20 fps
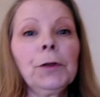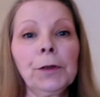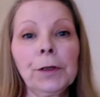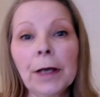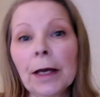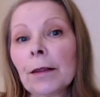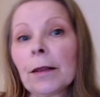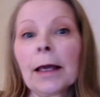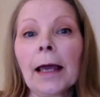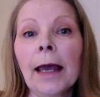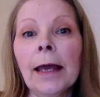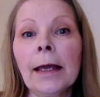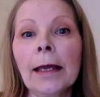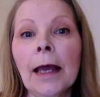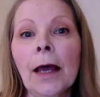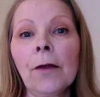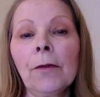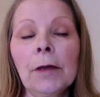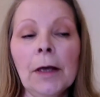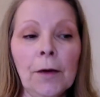Get the cake
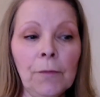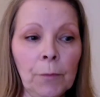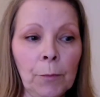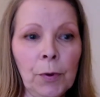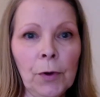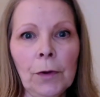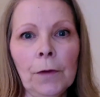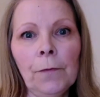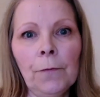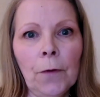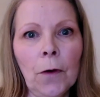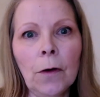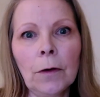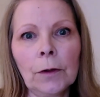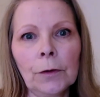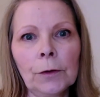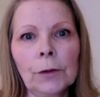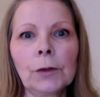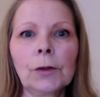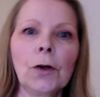out the oven, put the foil
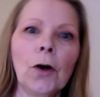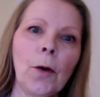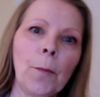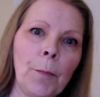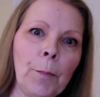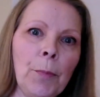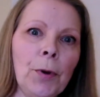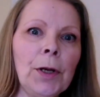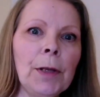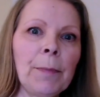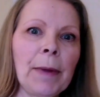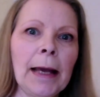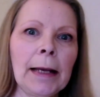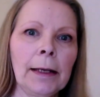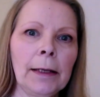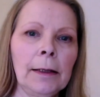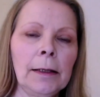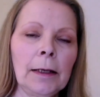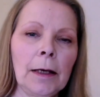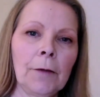on the top, put it
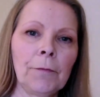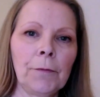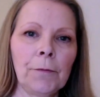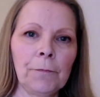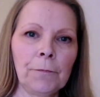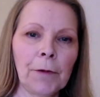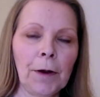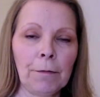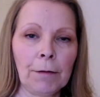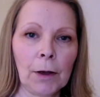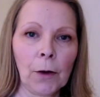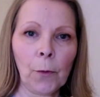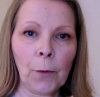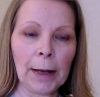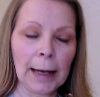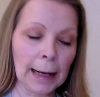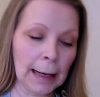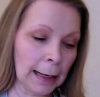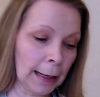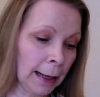back in the oven very
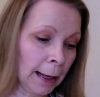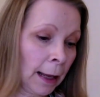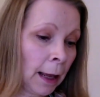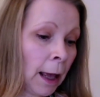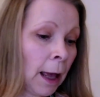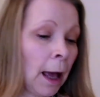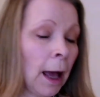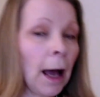quickly.